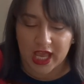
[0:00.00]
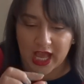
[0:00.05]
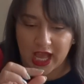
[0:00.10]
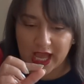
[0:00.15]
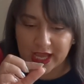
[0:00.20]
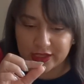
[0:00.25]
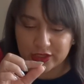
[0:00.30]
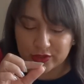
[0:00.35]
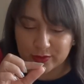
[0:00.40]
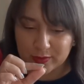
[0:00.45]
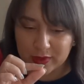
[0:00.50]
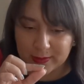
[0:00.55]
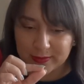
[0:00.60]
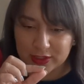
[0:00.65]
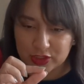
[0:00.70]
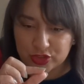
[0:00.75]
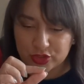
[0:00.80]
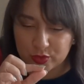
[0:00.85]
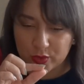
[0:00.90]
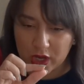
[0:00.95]
I
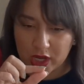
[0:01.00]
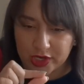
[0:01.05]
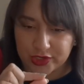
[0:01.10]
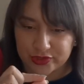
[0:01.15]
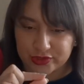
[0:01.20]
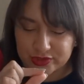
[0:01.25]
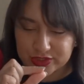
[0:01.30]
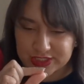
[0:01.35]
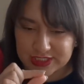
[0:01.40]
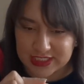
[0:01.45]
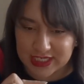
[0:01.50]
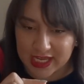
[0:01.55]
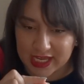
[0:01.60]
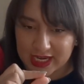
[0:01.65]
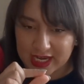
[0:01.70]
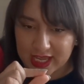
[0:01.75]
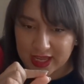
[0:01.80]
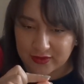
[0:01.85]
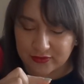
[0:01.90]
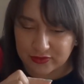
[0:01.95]
mean, you
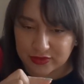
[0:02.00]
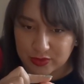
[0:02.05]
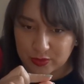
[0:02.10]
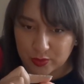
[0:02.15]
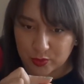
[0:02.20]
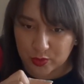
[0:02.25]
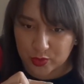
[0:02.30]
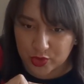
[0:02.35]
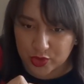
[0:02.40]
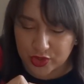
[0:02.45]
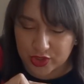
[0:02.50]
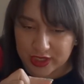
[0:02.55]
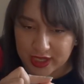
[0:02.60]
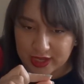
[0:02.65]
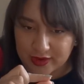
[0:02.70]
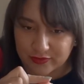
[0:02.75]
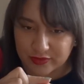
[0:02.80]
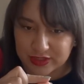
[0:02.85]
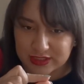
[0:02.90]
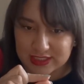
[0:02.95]
understand every word,
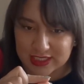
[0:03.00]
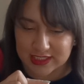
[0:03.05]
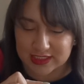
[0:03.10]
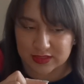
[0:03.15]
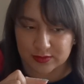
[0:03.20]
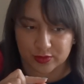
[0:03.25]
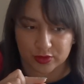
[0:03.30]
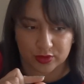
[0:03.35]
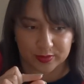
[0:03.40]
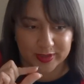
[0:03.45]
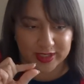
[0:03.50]
every decibel.